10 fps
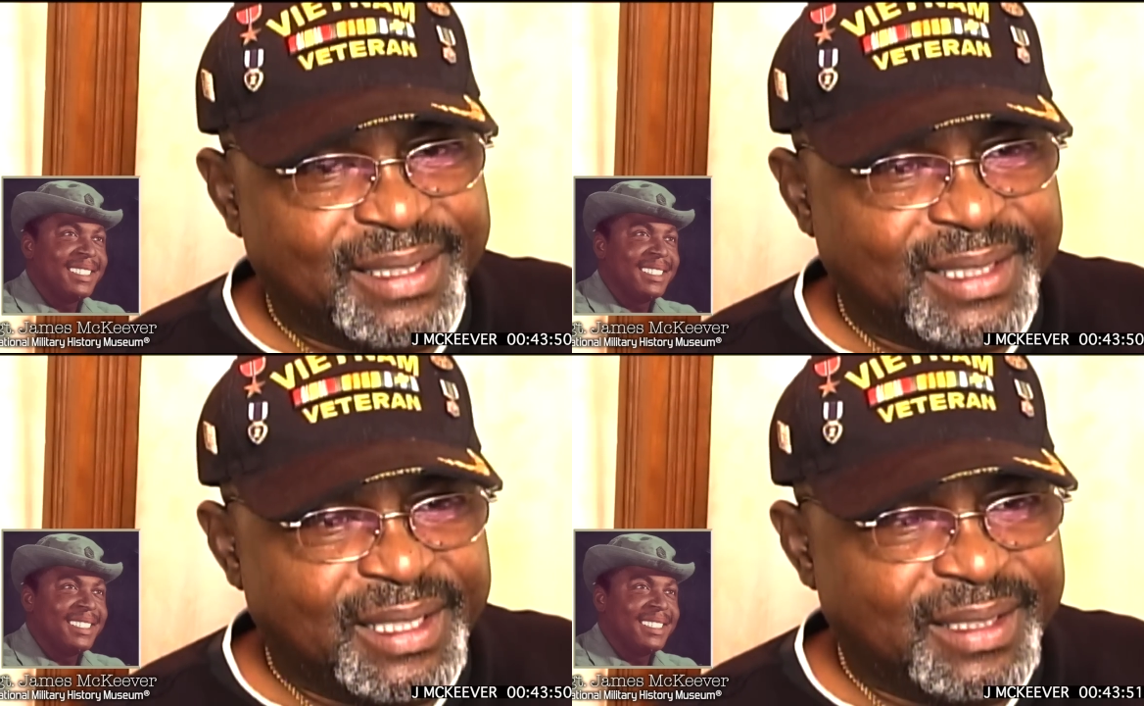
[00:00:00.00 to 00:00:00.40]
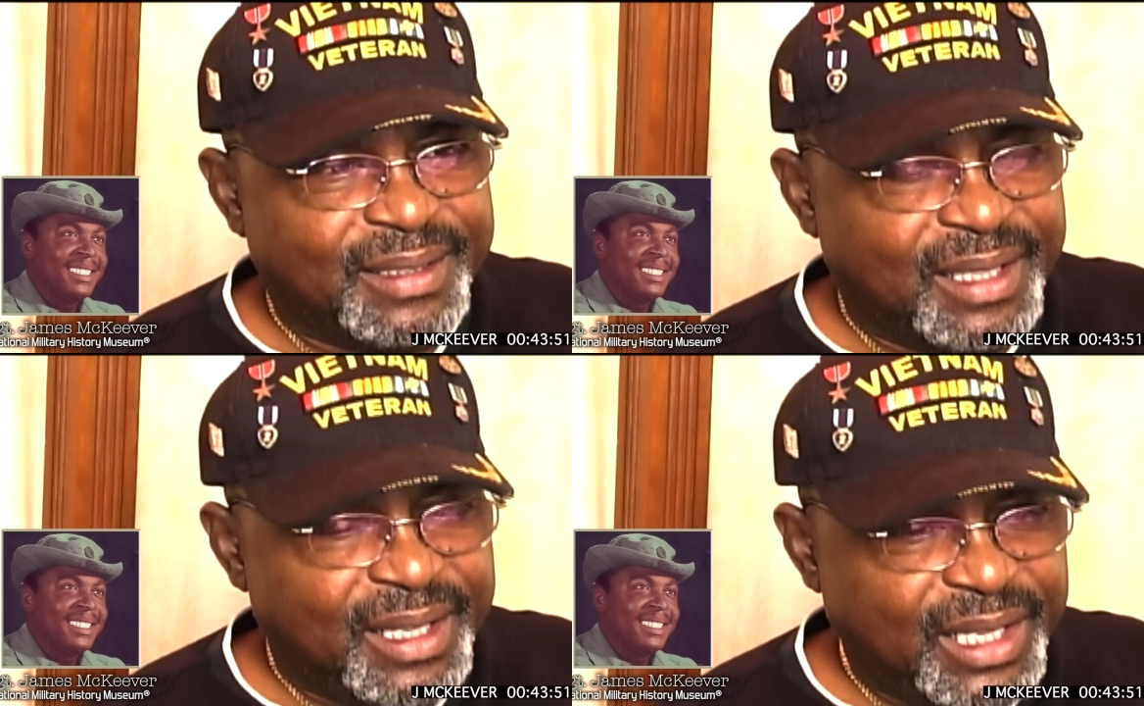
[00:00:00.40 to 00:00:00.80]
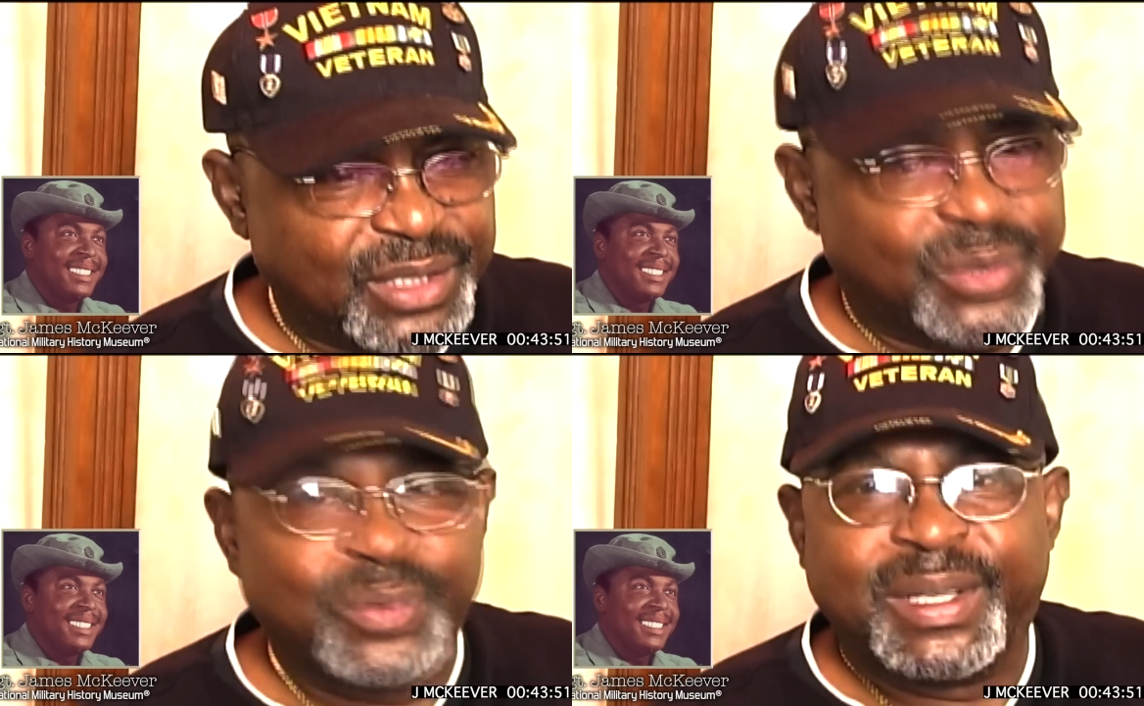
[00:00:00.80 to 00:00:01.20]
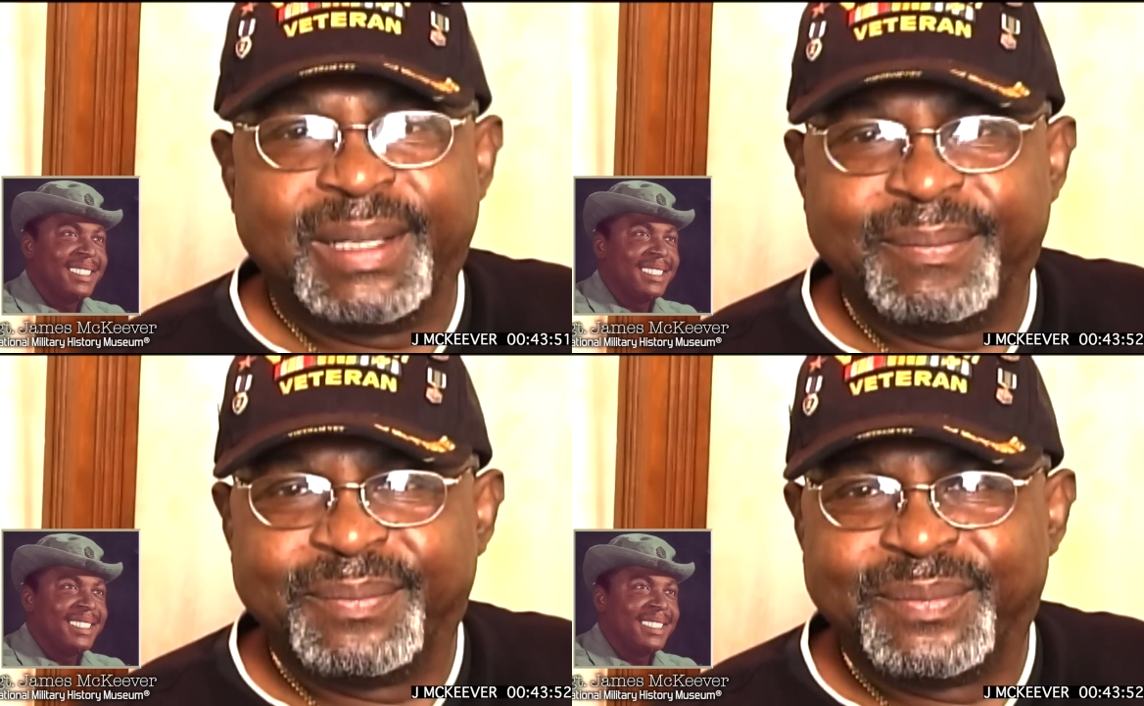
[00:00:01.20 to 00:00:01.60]
Speaker 1: they're, they're
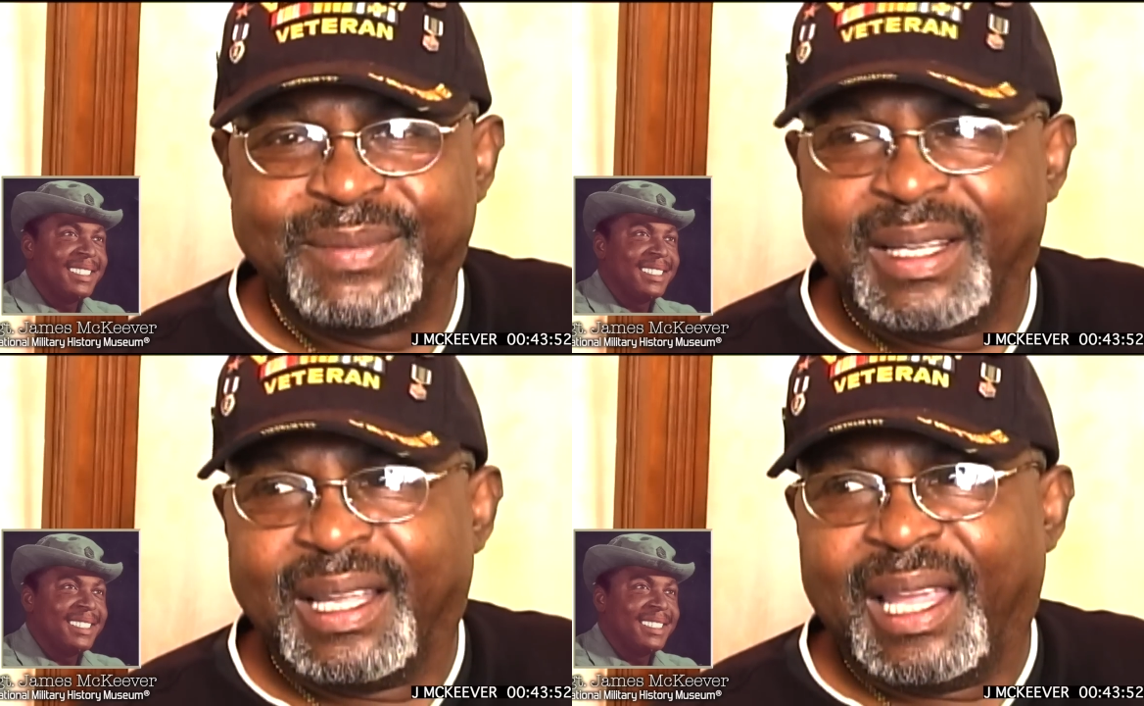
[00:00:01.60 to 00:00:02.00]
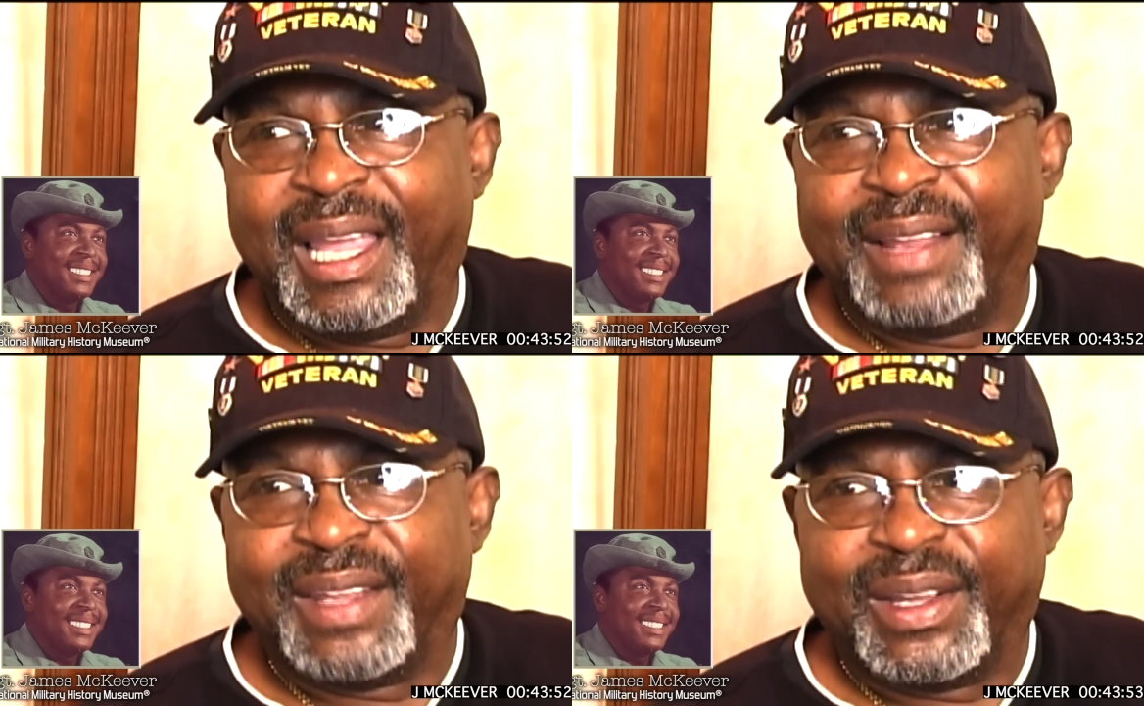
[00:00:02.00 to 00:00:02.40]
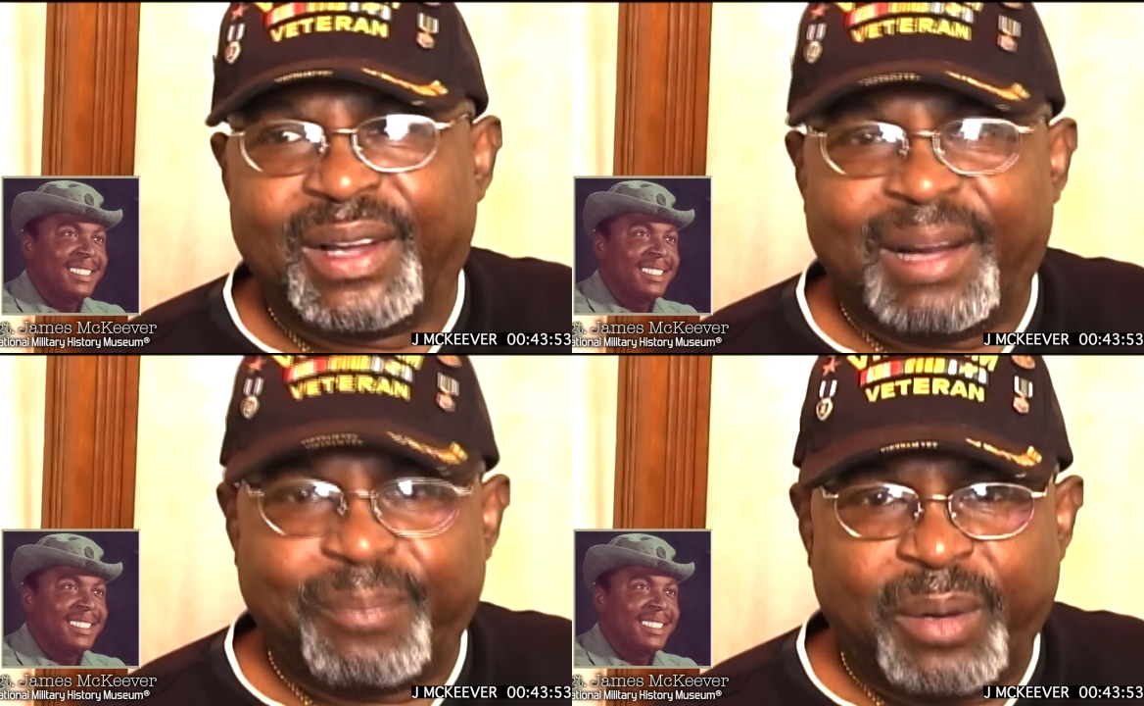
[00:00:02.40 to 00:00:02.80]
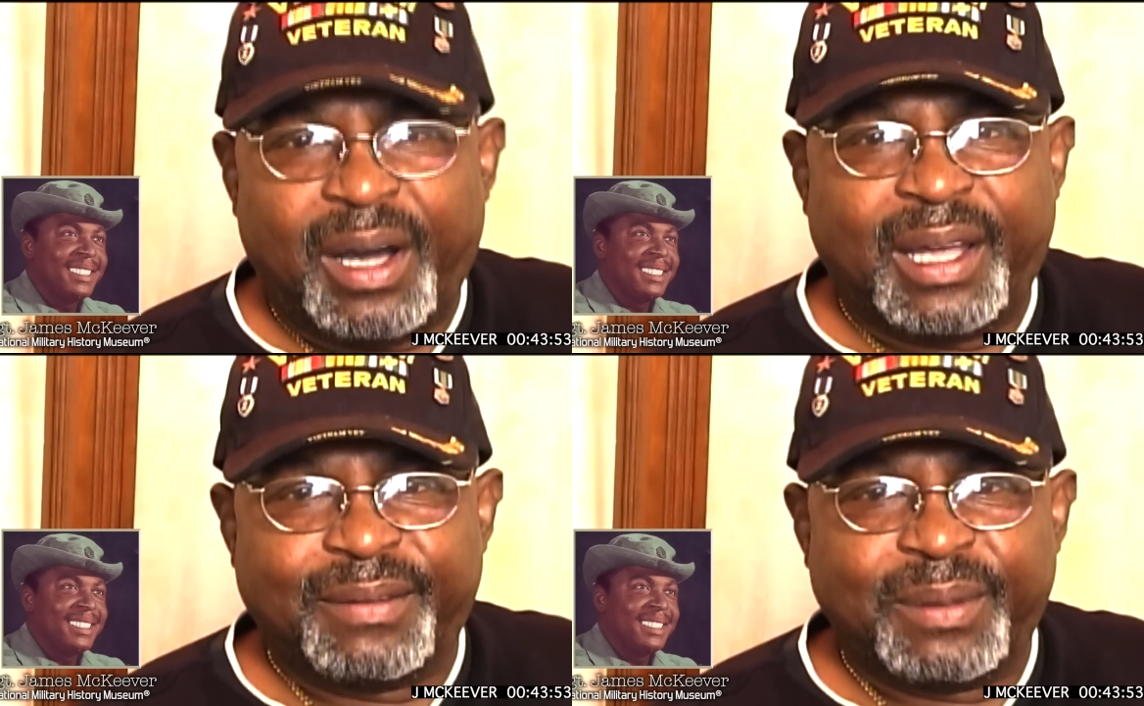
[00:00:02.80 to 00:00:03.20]
history and they are
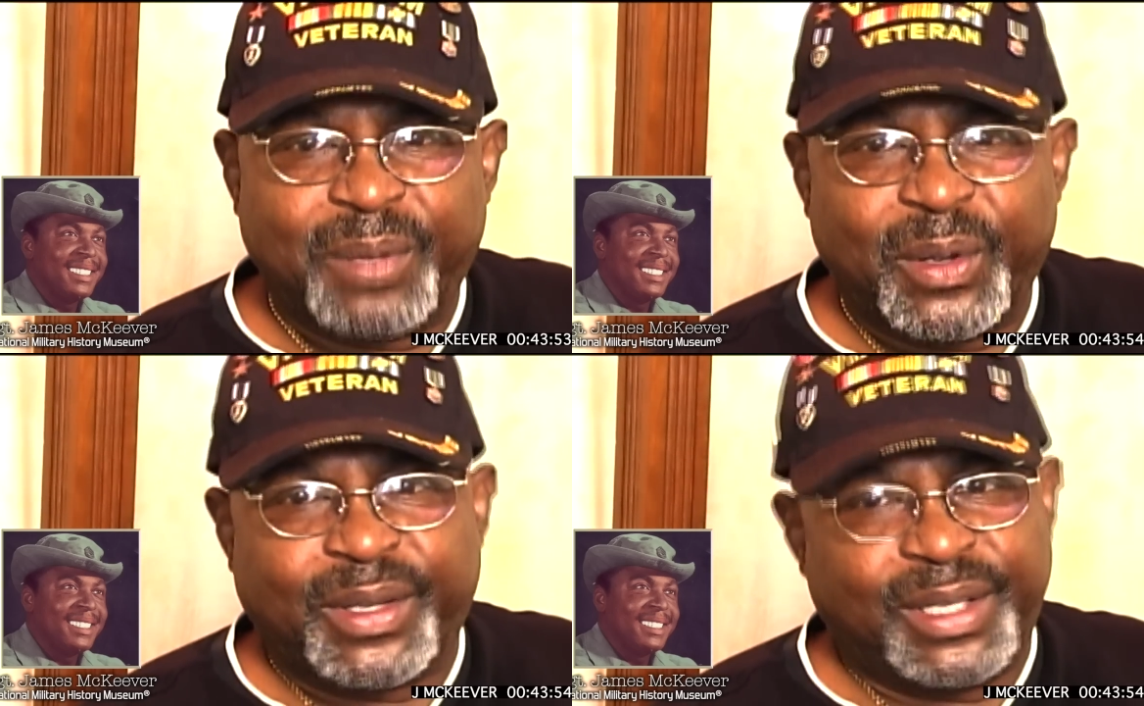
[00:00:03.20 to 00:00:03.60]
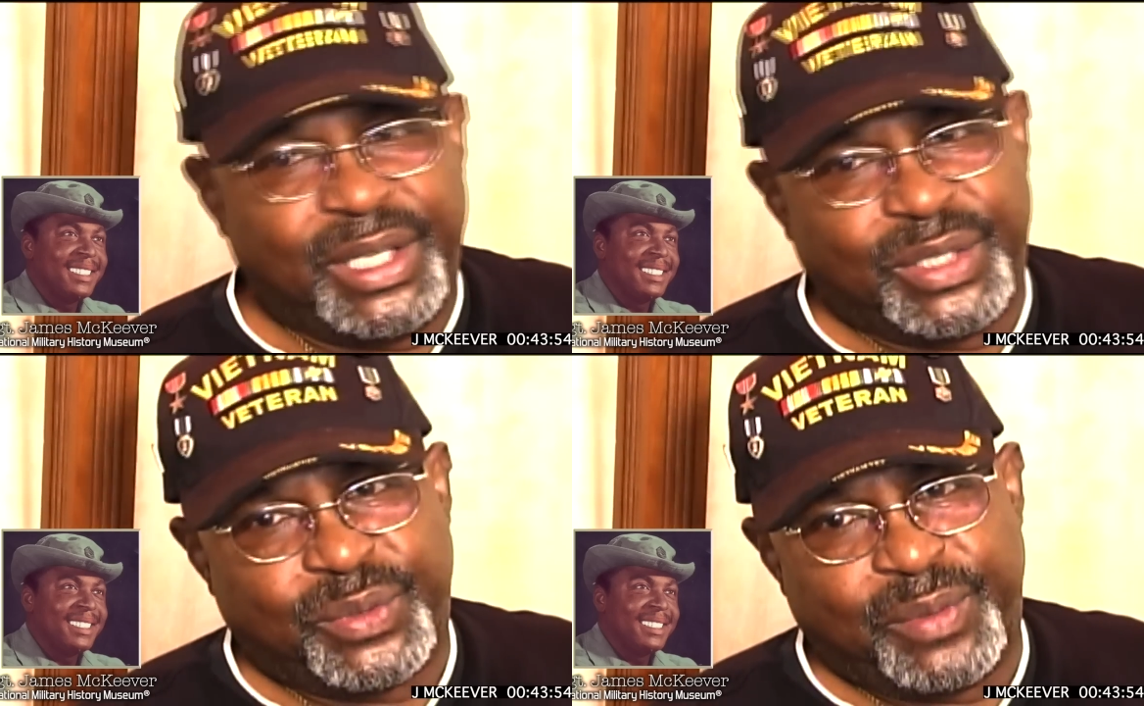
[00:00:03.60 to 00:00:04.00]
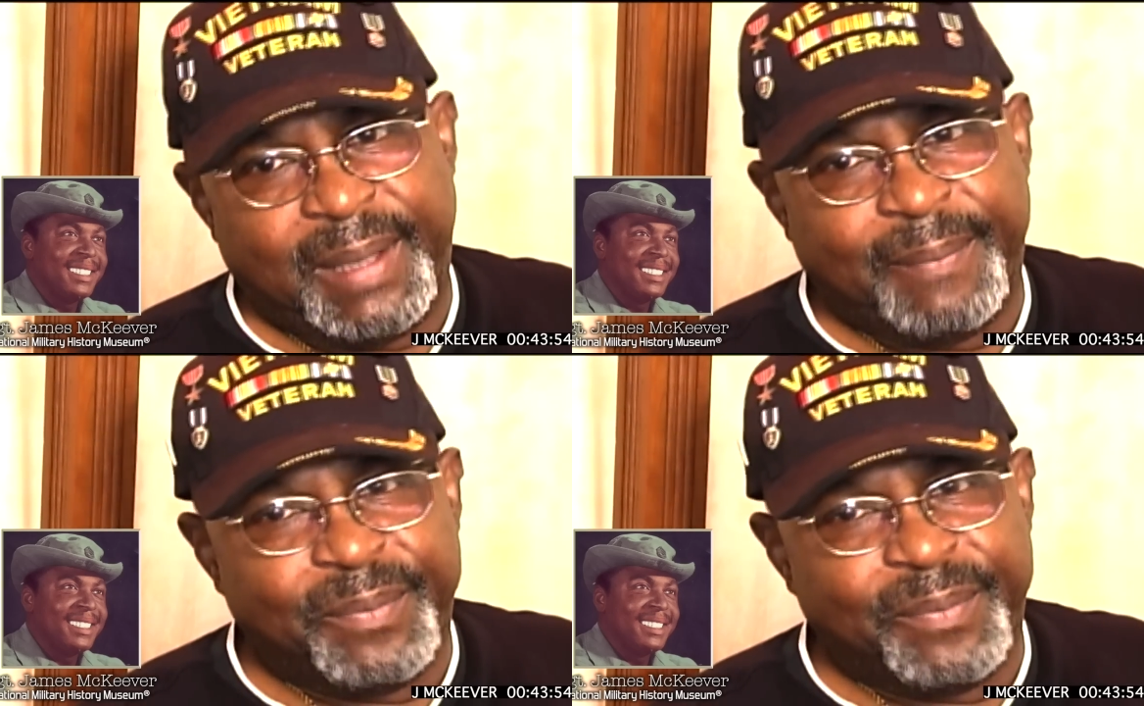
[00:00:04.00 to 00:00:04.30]
part of American history.